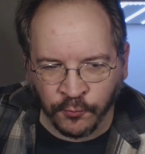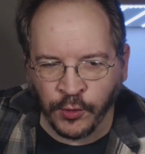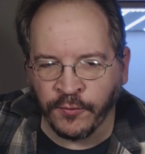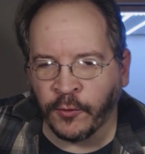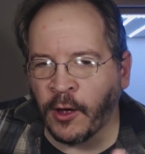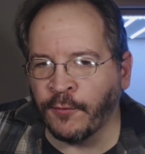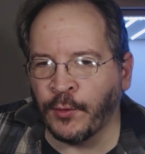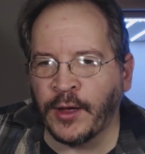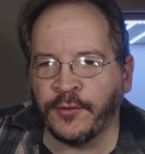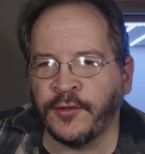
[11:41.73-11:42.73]

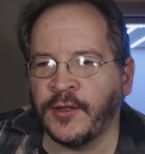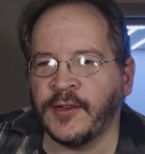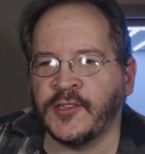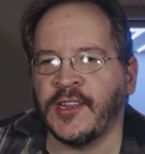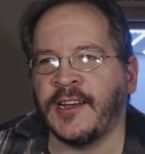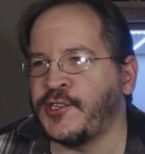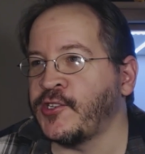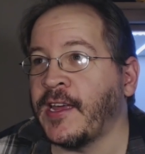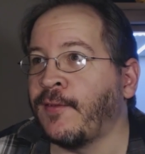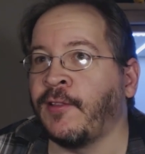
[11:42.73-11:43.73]
revolve around things that I
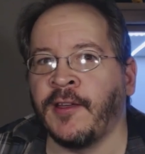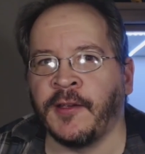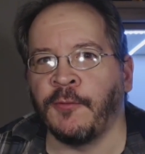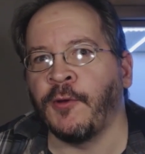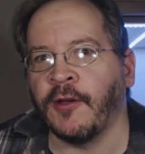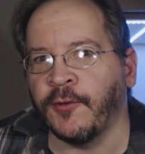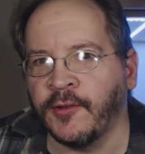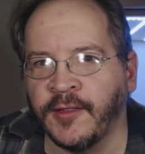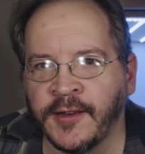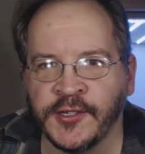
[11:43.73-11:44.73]
just have lying
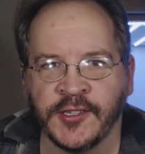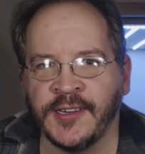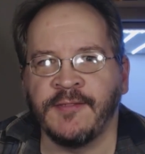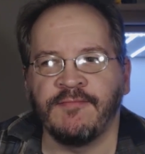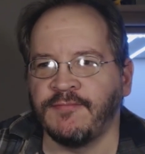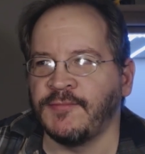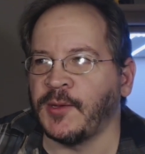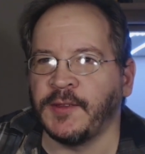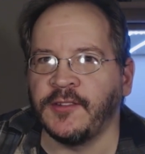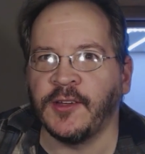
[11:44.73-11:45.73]
around and they just need
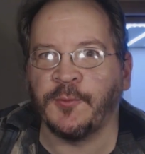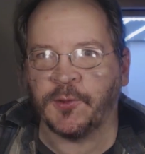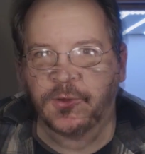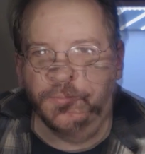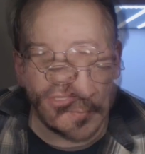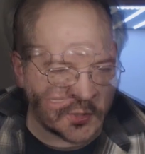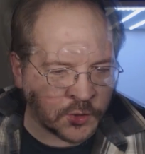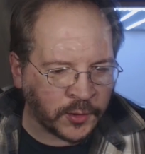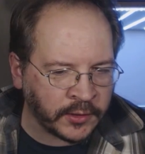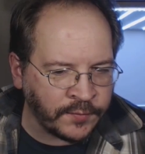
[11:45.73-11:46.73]
something done with them.
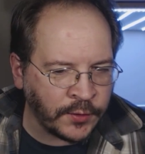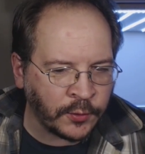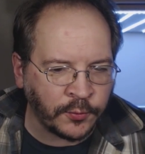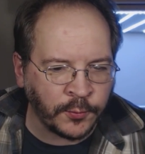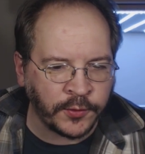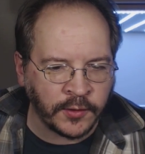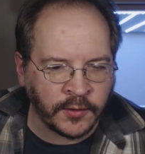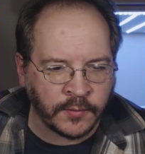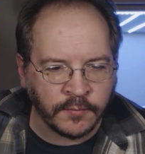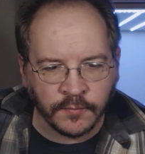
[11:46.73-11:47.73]
So I'm going to leave you with
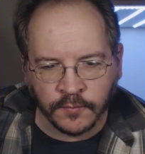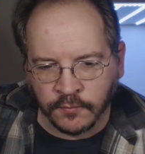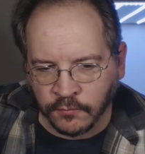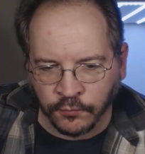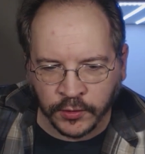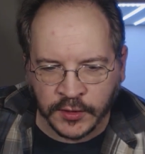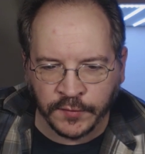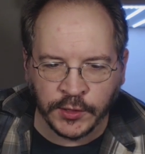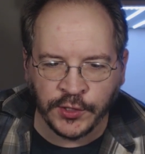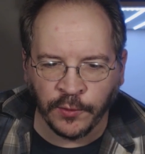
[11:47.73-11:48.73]
a
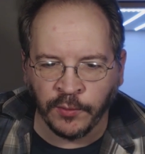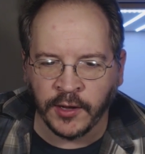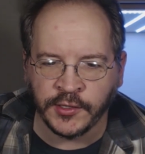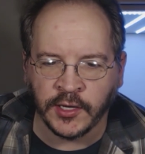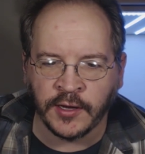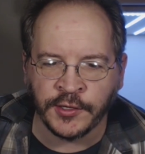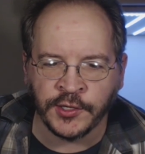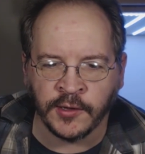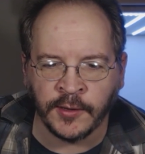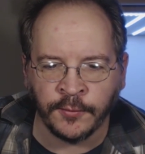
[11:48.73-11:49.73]
relatively short
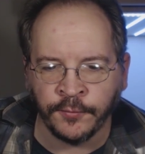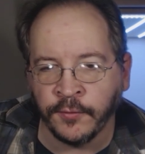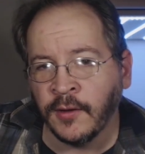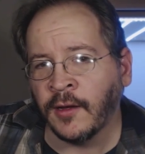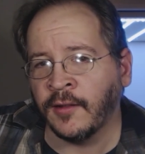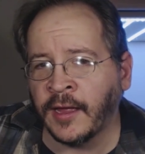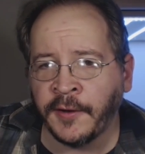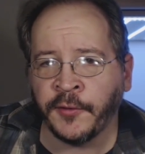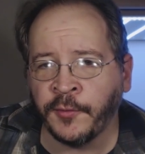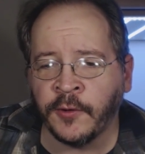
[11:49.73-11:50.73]
montage of a
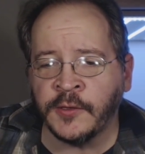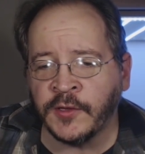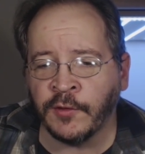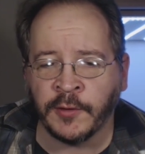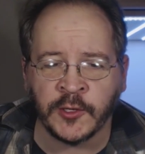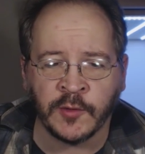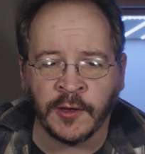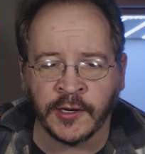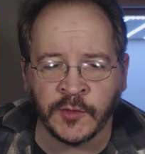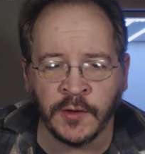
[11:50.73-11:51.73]
lot of the parts of the
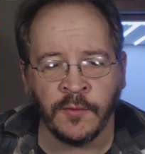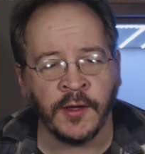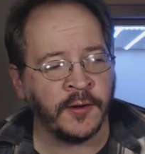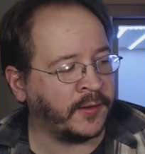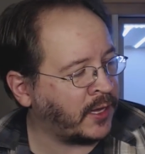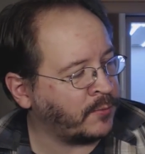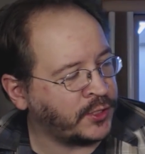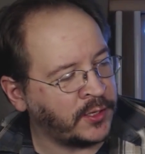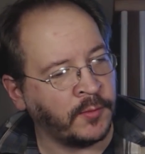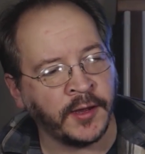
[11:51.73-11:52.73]
puzzle box being made on that
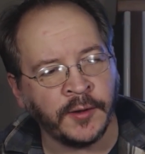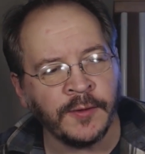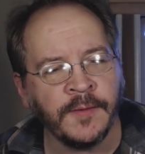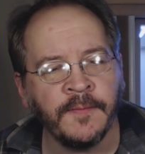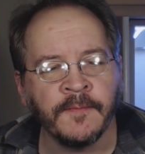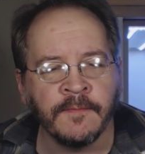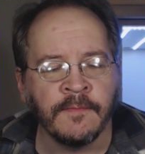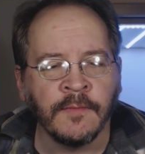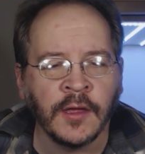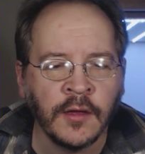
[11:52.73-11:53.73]
machine behind me.
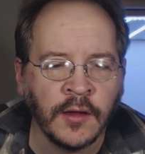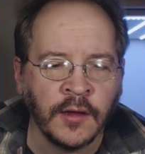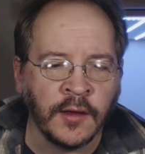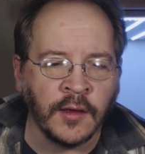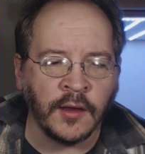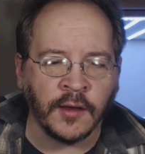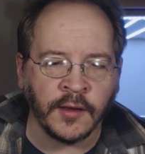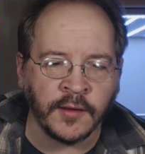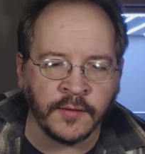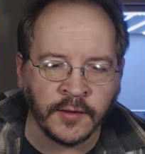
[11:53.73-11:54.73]

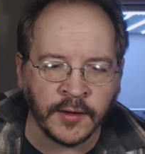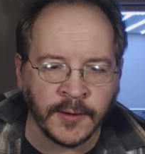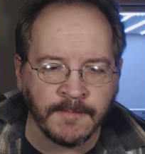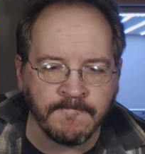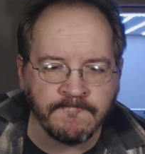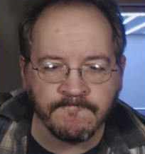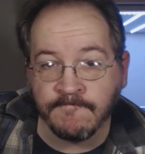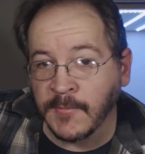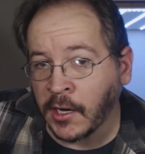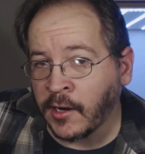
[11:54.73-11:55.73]
And um,
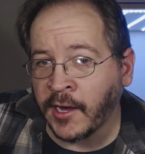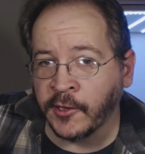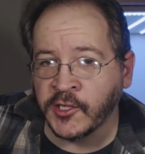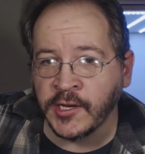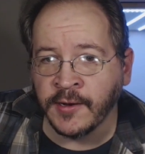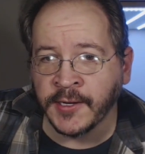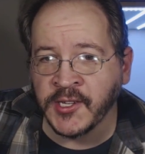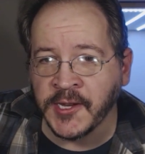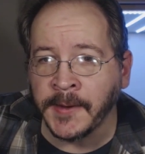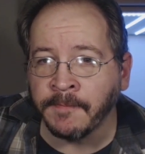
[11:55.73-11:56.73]
I'll see you
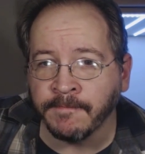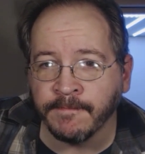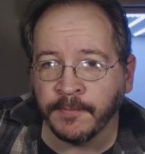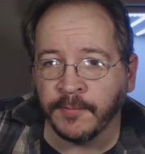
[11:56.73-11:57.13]
next time.